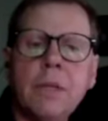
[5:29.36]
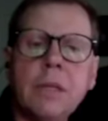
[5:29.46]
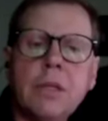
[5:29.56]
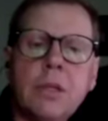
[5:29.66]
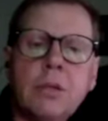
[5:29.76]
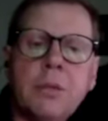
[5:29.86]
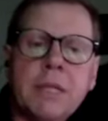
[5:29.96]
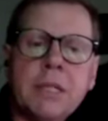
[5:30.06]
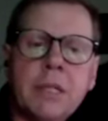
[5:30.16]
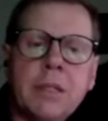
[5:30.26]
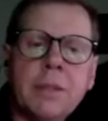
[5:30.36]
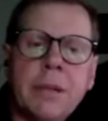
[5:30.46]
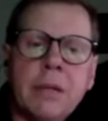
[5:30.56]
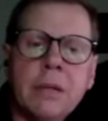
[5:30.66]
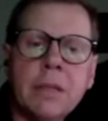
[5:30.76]
You mentioned
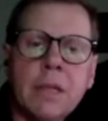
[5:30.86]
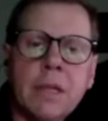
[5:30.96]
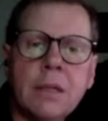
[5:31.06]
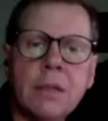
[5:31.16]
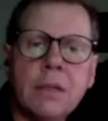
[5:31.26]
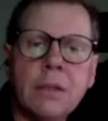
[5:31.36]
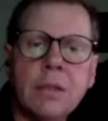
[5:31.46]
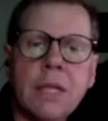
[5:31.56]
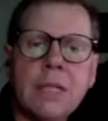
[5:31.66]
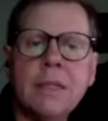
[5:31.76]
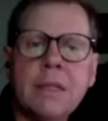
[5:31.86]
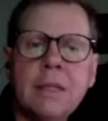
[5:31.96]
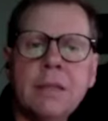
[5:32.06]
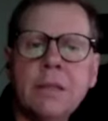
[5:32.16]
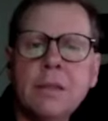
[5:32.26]
about
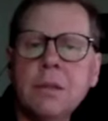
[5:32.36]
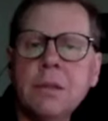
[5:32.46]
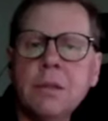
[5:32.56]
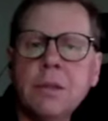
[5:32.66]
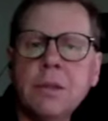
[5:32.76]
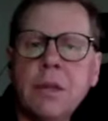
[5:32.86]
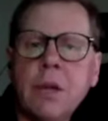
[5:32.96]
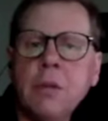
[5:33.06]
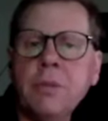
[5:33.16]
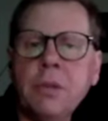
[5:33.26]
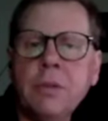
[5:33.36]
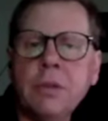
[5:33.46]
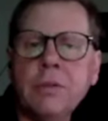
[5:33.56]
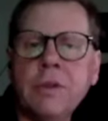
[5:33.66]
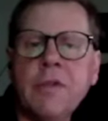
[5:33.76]
testing to help you
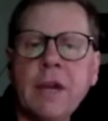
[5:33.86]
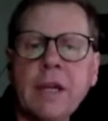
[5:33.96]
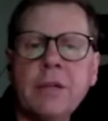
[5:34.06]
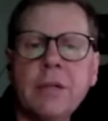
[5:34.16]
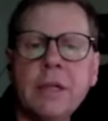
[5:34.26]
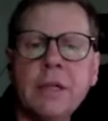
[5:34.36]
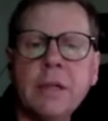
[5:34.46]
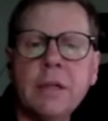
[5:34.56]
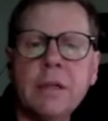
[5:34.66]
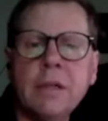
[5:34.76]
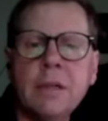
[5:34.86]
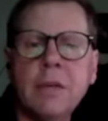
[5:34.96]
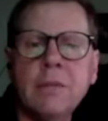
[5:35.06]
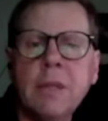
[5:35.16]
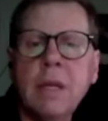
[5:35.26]
in refactoring.
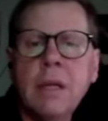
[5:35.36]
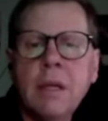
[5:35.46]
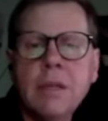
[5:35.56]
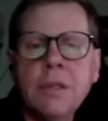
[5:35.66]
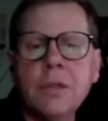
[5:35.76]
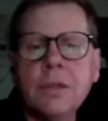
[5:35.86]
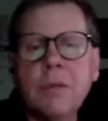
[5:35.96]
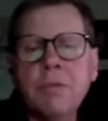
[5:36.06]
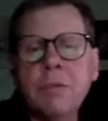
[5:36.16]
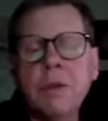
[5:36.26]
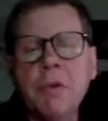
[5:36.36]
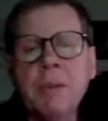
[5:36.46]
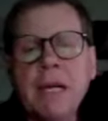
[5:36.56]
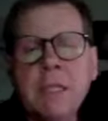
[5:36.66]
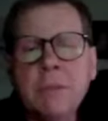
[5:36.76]
So it
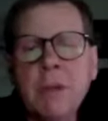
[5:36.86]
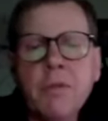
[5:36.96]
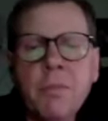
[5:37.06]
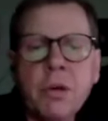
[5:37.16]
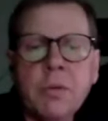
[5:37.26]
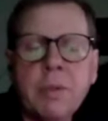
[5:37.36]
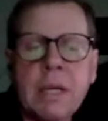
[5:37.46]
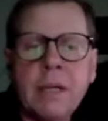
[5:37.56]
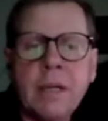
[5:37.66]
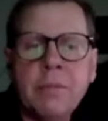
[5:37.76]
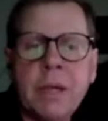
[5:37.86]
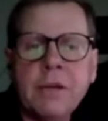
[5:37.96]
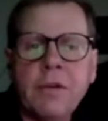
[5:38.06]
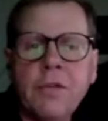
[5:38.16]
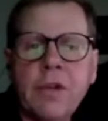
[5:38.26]
reminds me of a book by
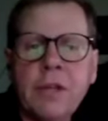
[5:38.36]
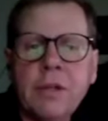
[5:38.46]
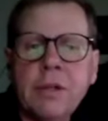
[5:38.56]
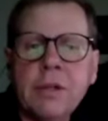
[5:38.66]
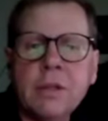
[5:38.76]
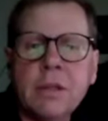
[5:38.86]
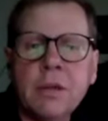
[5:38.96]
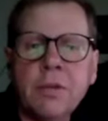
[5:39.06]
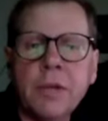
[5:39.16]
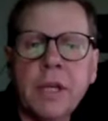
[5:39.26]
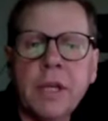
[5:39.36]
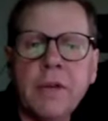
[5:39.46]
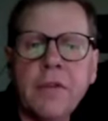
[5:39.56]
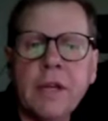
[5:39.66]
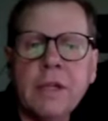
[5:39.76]
Michael Feathers, Working
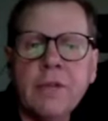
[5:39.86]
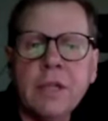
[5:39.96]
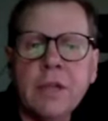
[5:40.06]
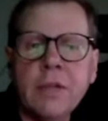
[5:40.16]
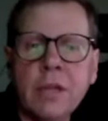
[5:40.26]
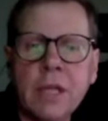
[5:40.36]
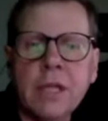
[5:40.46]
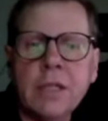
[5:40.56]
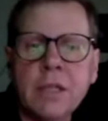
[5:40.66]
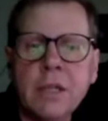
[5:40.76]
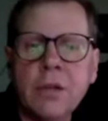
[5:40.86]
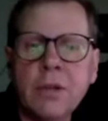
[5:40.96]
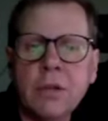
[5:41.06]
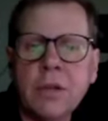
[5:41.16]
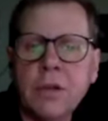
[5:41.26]
Effectively with Legacy
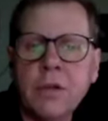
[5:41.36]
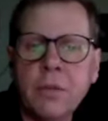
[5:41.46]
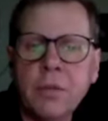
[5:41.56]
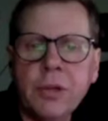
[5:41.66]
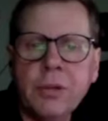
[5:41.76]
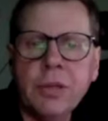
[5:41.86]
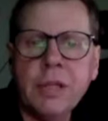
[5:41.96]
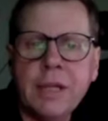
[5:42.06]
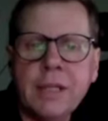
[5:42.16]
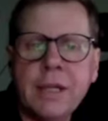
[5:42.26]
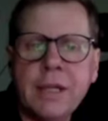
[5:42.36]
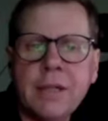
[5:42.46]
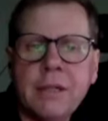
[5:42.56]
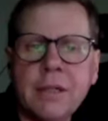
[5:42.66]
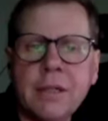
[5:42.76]
Code. Are you familiar with that
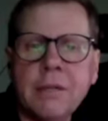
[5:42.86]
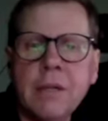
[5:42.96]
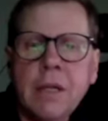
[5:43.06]
title?